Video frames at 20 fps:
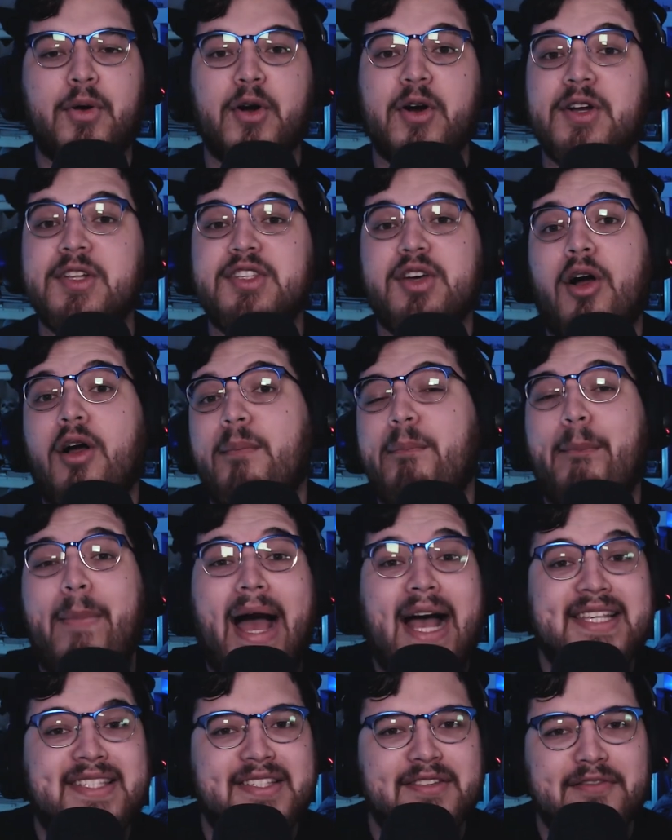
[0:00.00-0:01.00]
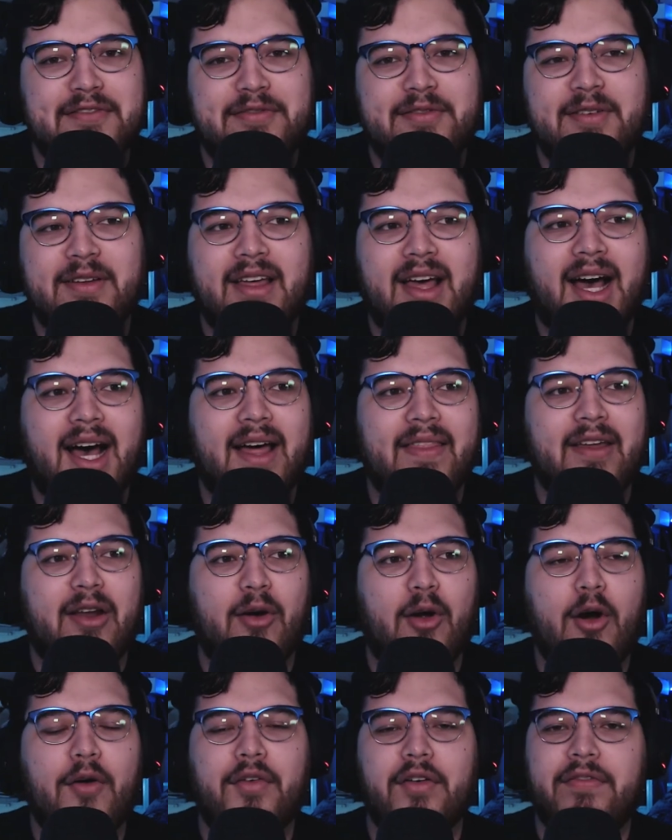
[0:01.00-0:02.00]
birds are massive. Uh,
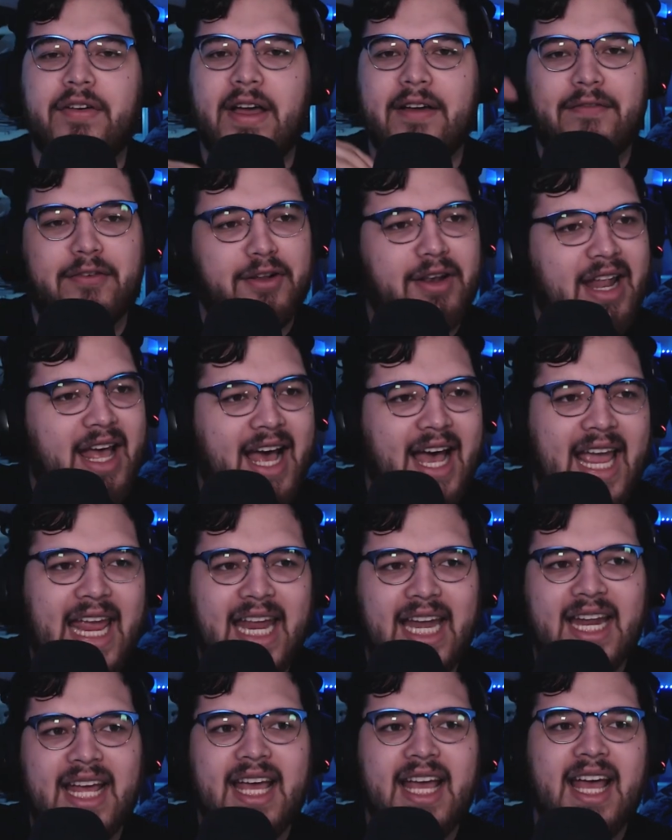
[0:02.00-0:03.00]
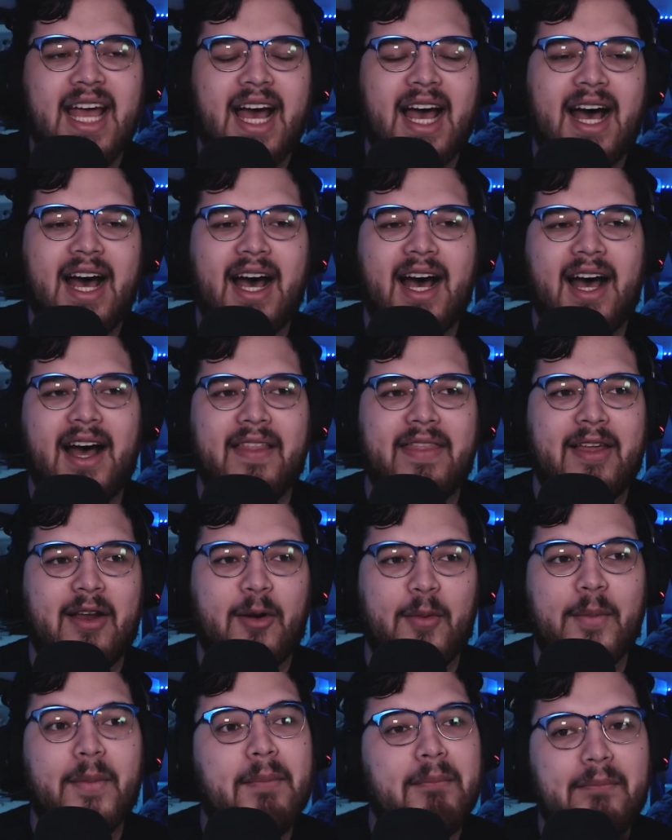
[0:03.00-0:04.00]
they are over five foot in height. Uh,
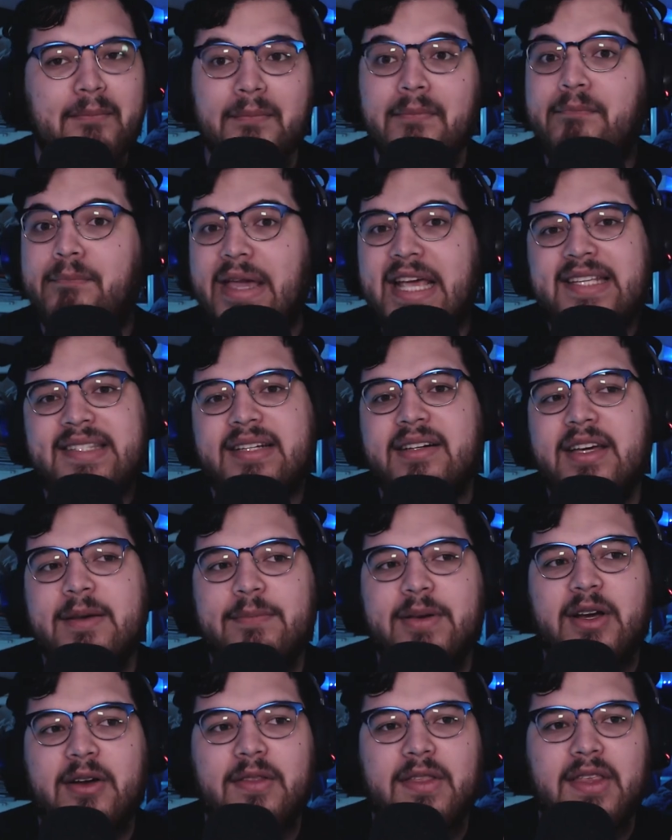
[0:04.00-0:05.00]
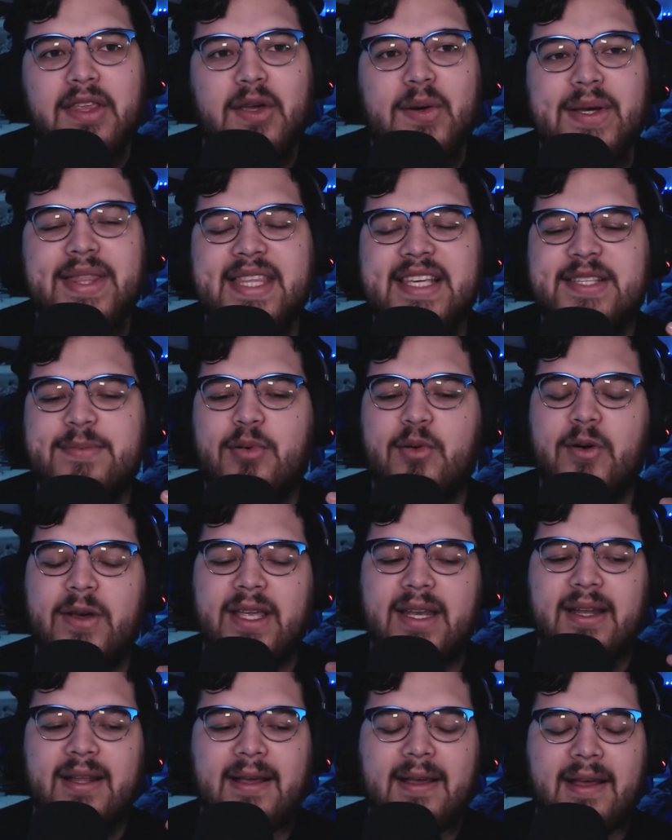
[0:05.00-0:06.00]
they are basically bigger than you at this
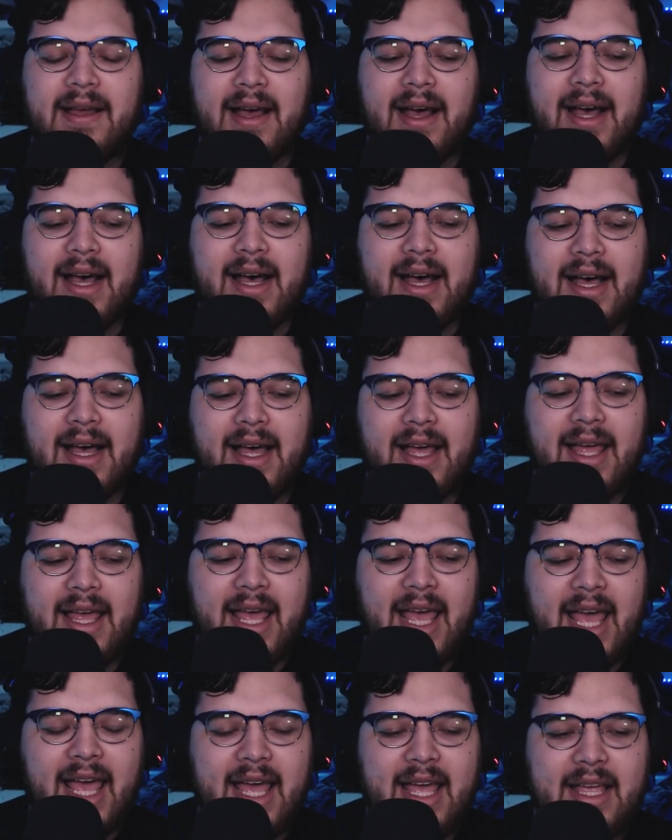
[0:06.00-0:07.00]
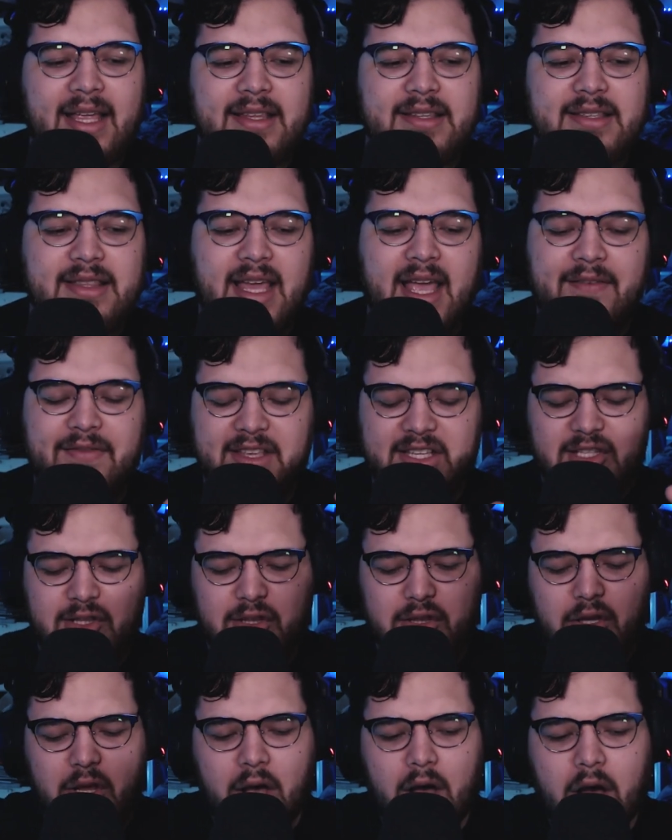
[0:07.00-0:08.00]
point. Uh, and they have
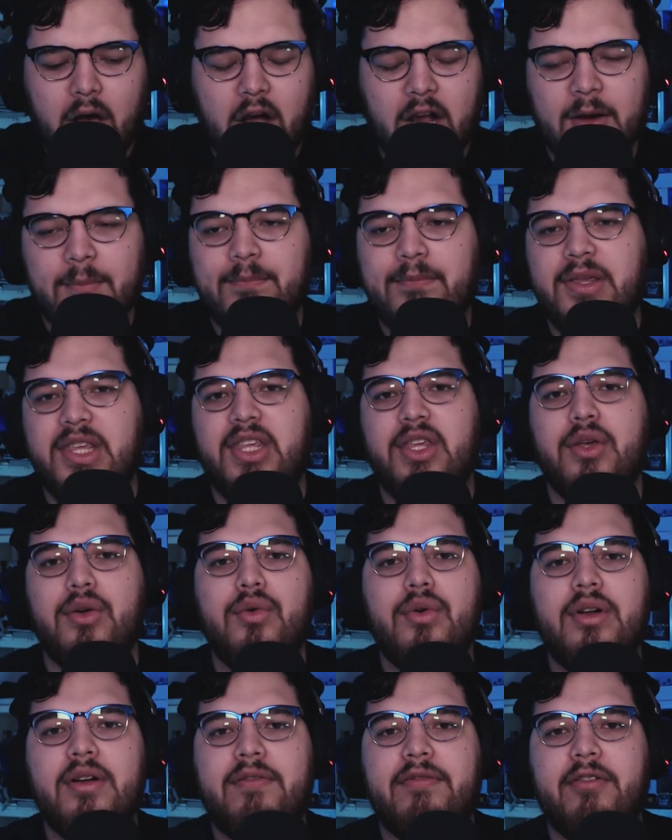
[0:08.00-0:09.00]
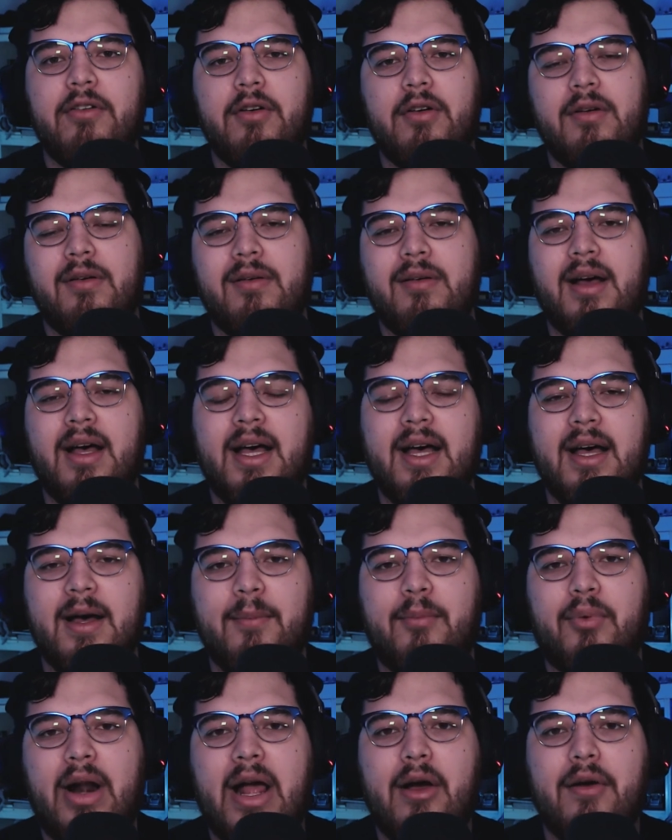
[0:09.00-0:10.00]
these long, beautiful
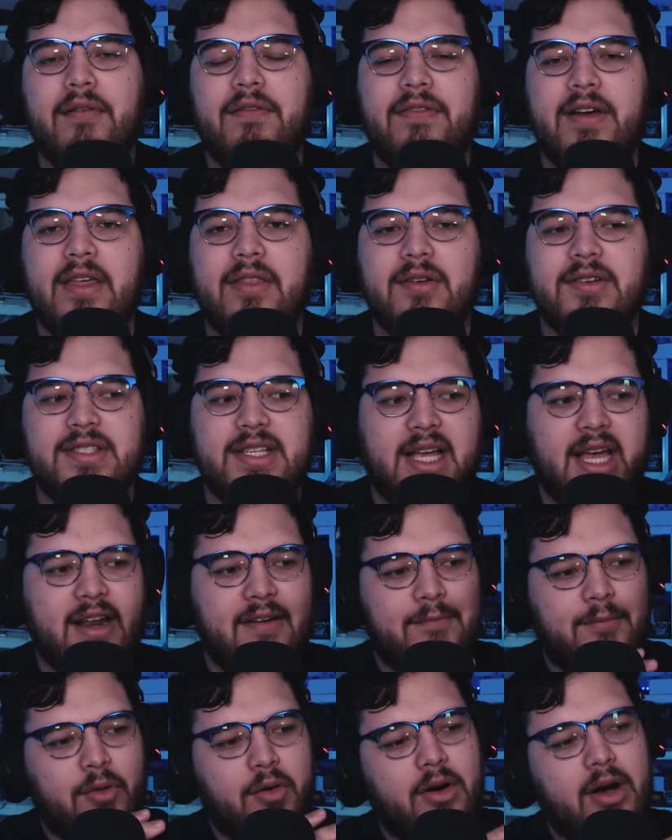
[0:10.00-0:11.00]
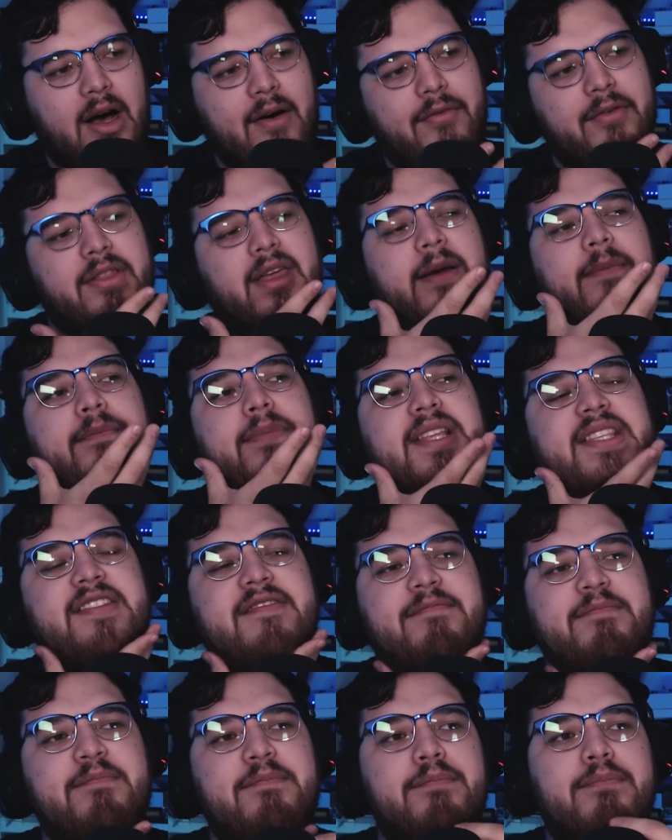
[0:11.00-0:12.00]
uh, brown feathers that kind of pull off with like
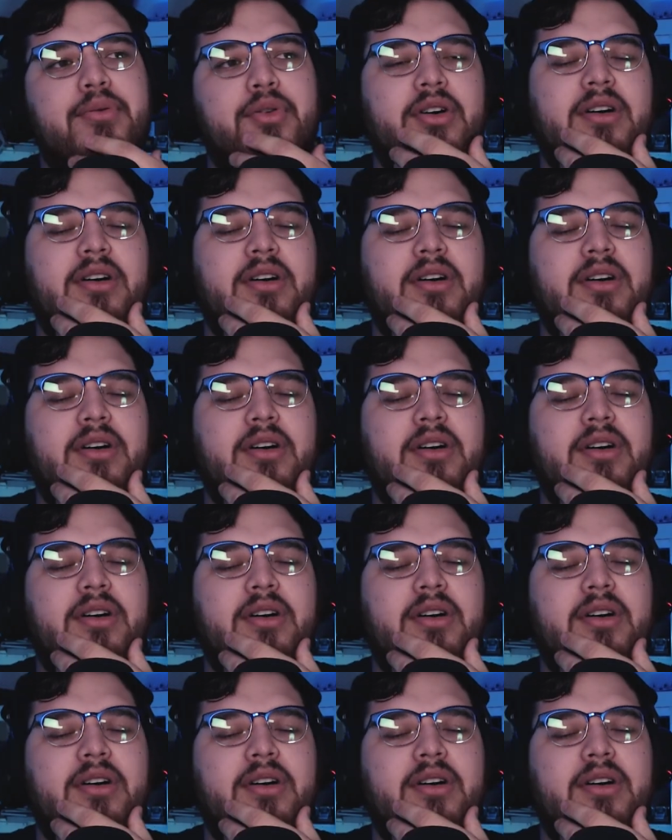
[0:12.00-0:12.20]
bits of